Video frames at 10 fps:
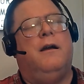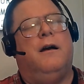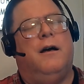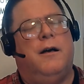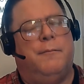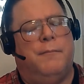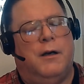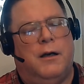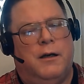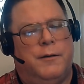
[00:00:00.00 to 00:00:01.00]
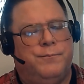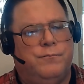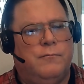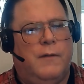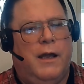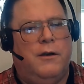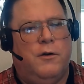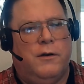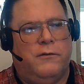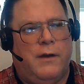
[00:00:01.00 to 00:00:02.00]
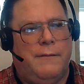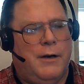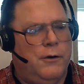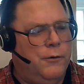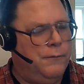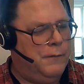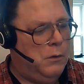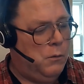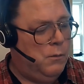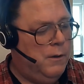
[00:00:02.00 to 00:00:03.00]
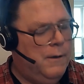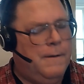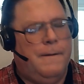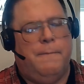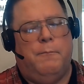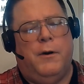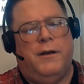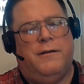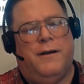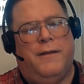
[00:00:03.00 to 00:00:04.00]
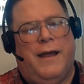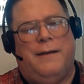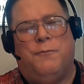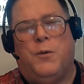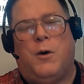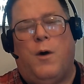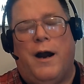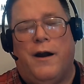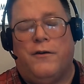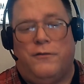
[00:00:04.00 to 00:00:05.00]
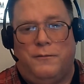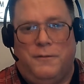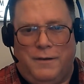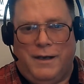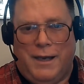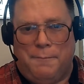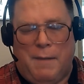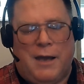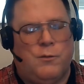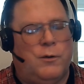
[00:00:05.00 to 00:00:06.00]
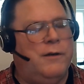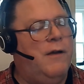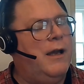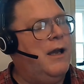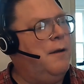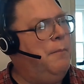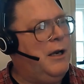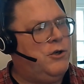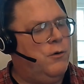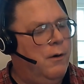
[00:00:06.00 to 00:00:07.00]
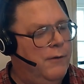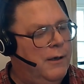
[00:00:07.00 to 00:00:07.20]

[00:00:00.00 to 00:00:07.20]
and you can save it on your phone. But that requires, again, manually taking a picture of